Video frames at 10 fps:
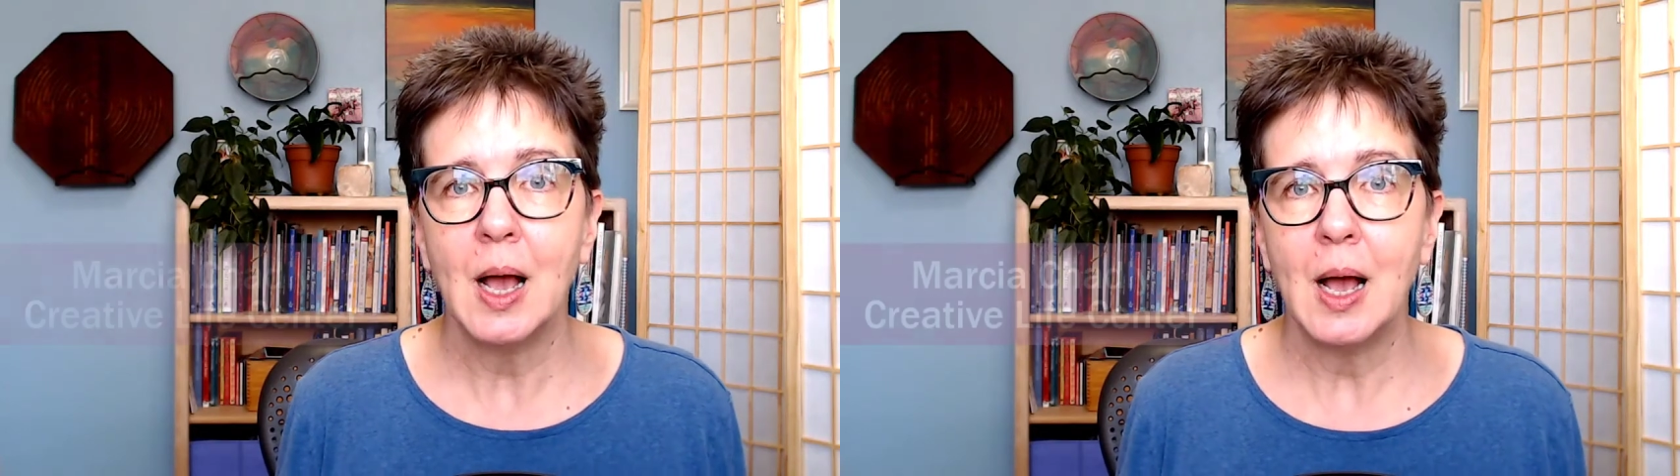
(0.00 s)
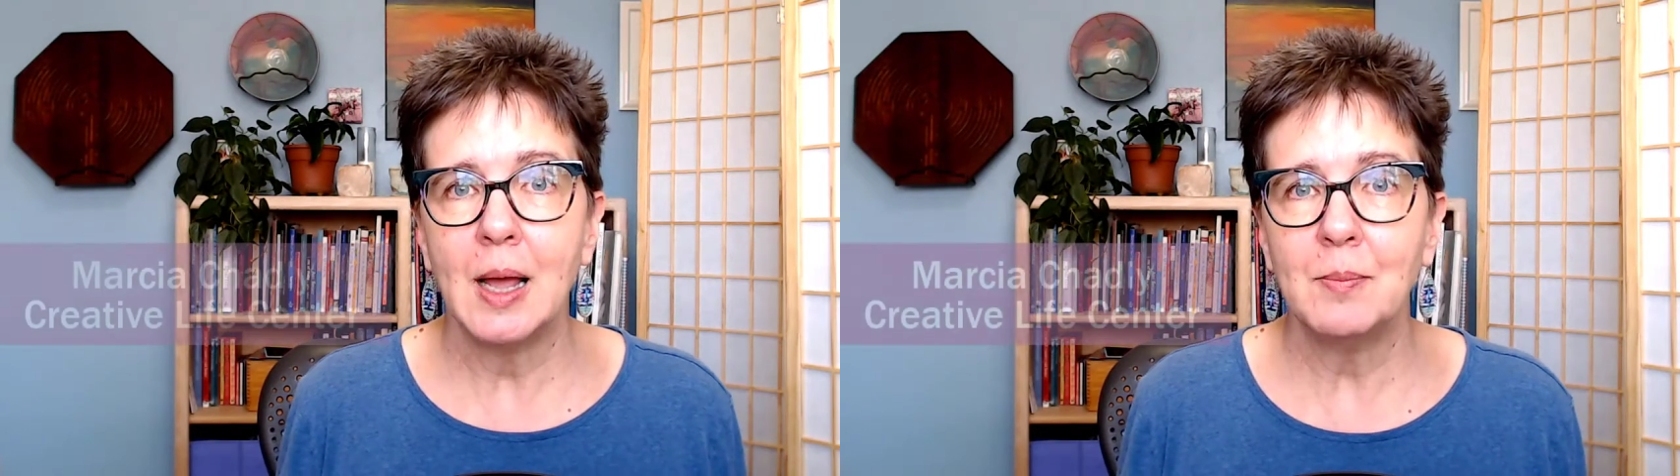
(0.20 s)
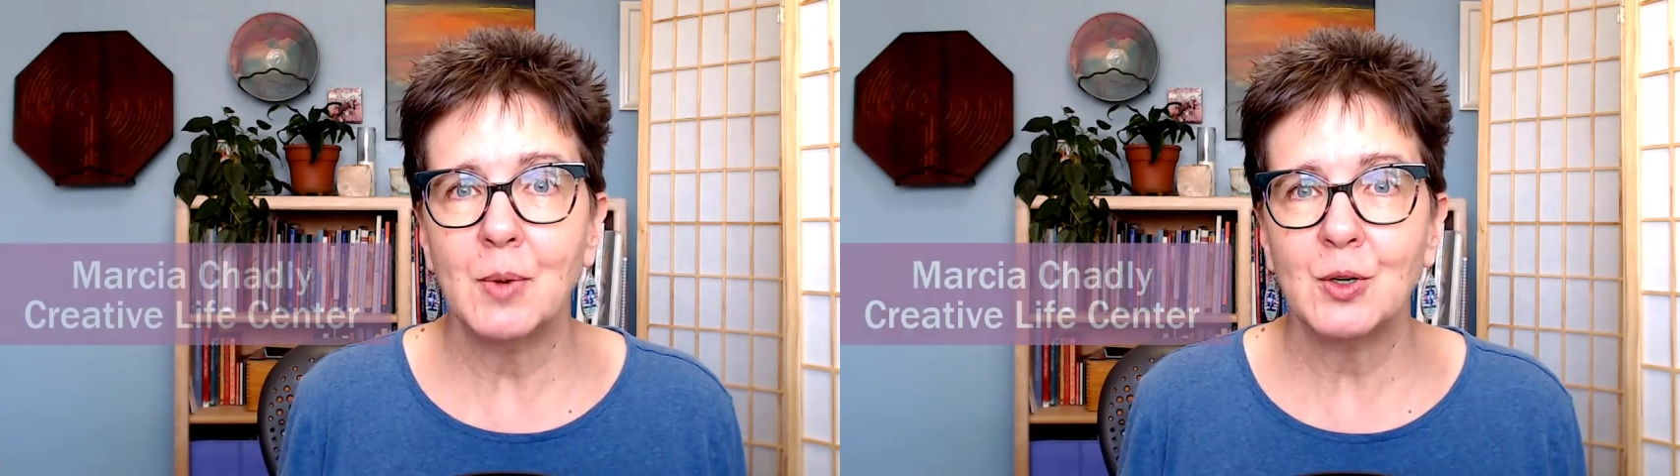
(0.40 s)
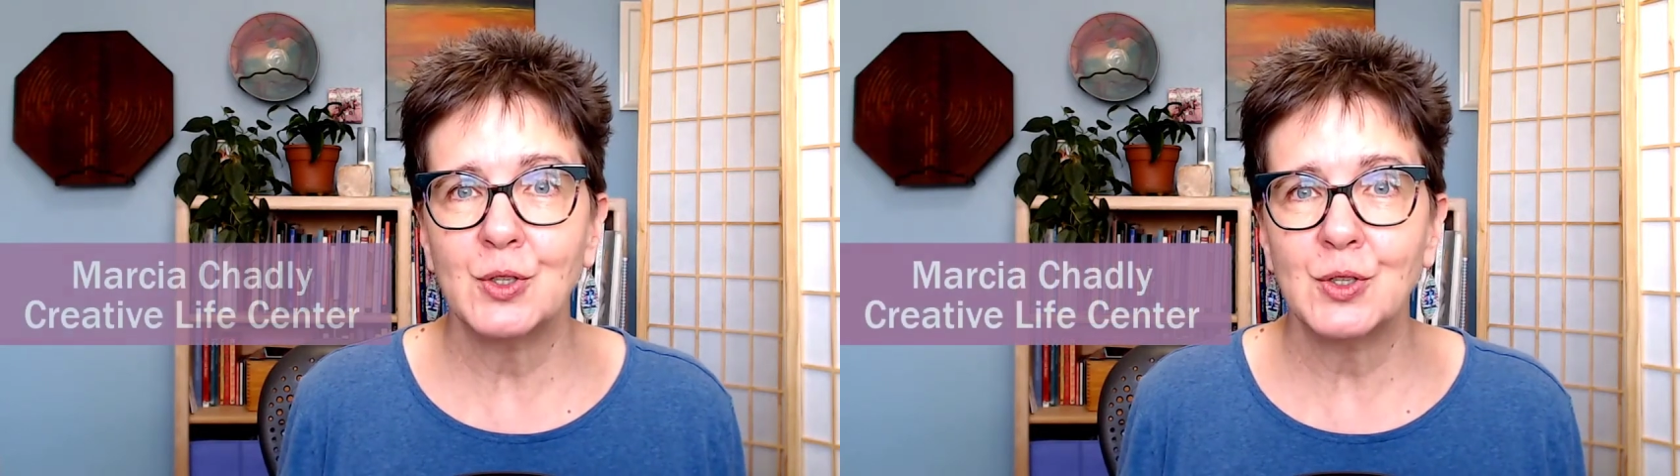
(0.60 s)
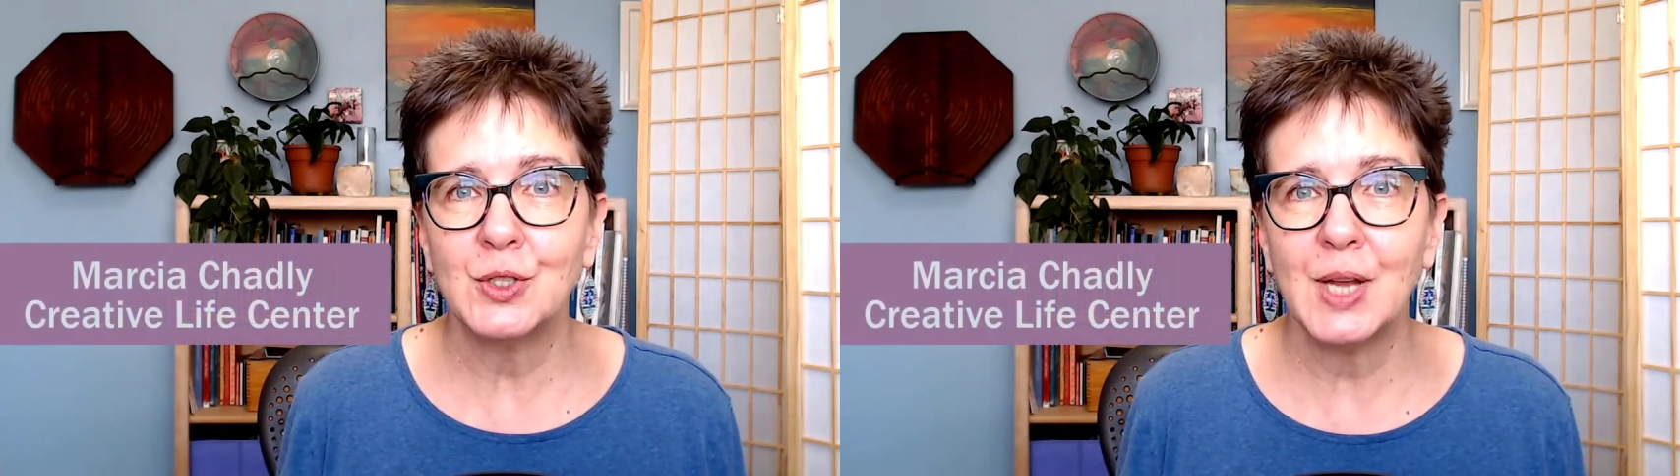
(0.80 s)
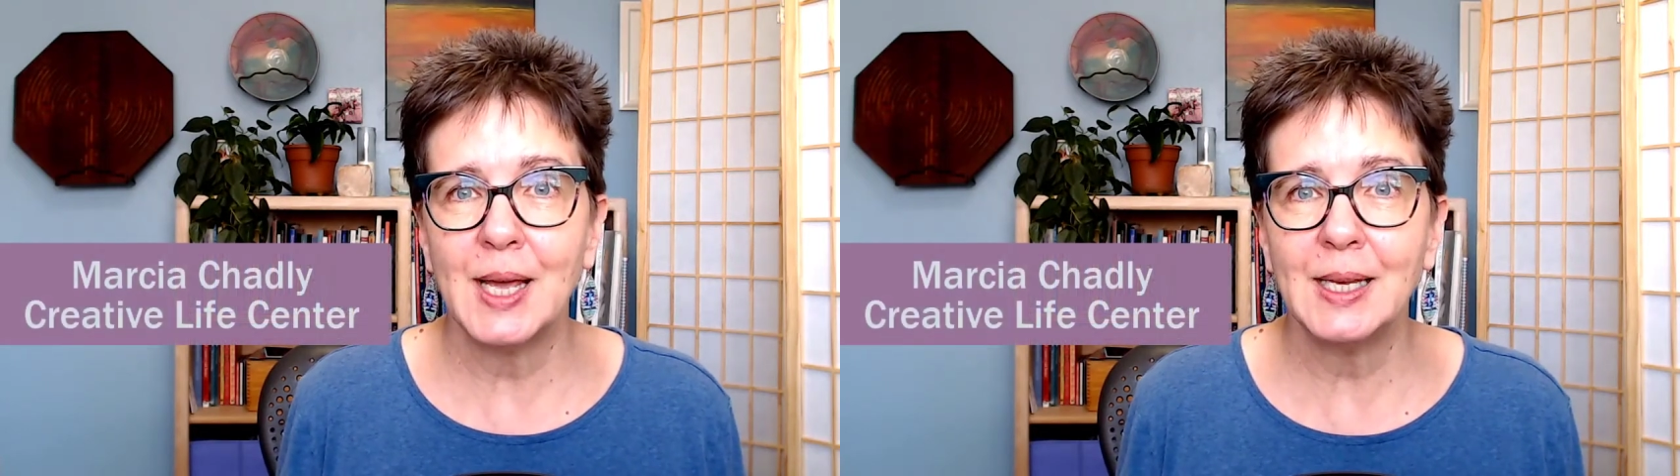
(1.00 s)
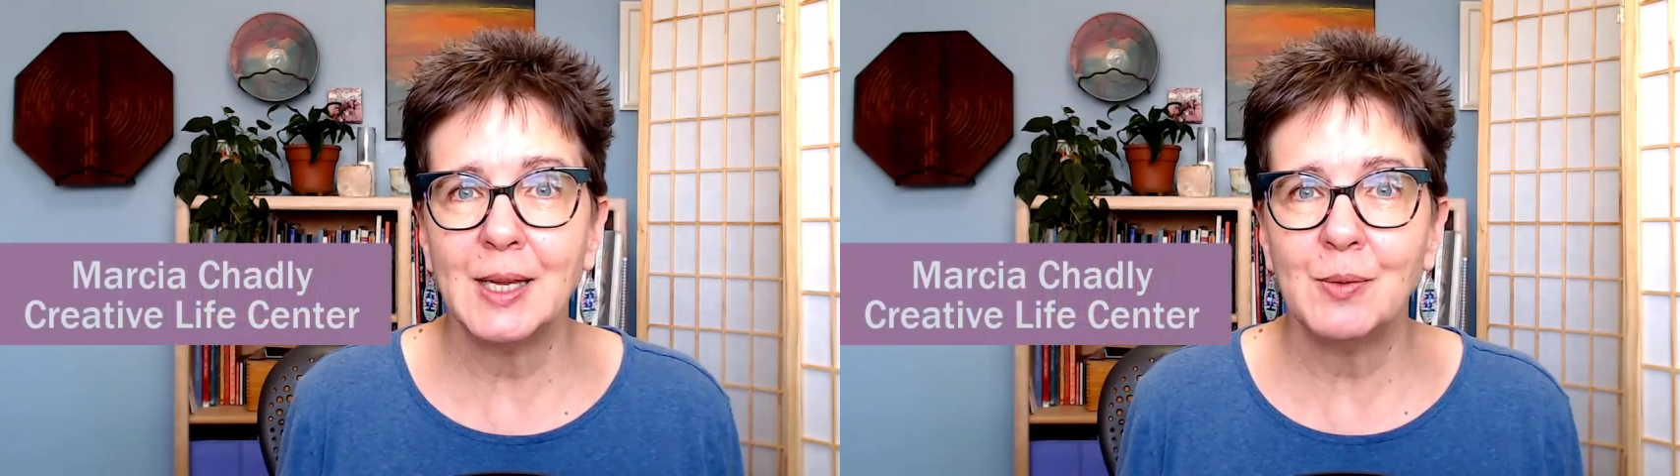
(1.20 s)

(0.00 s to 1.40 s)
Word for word: I'm Marcia Chadly